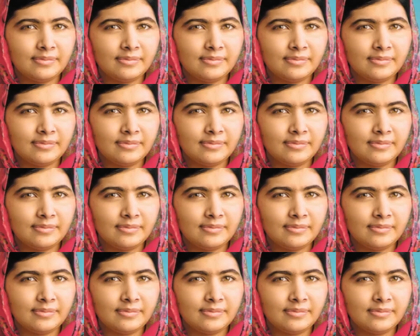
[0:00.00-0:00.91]

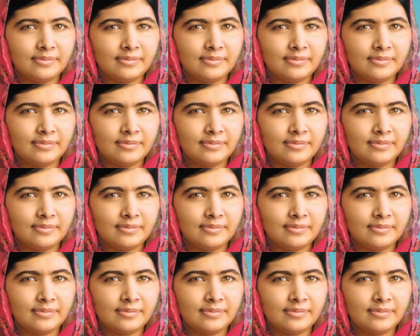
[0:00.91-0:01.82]

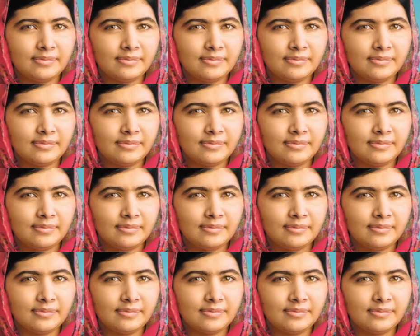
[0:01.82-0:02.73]

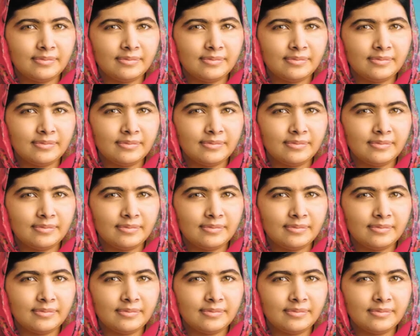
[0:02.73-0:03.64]

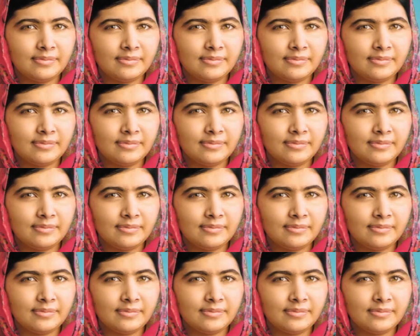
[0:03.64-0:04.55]

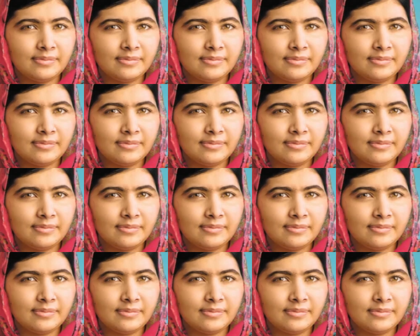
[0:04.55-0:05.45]

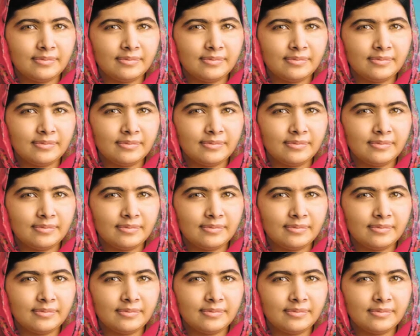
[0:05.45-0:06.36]

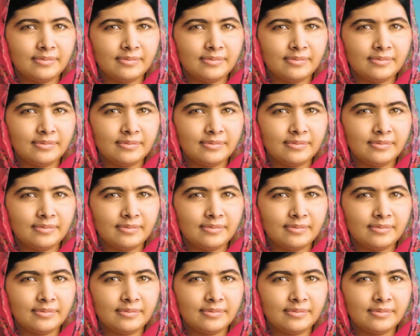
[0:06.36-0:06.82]
[no speech]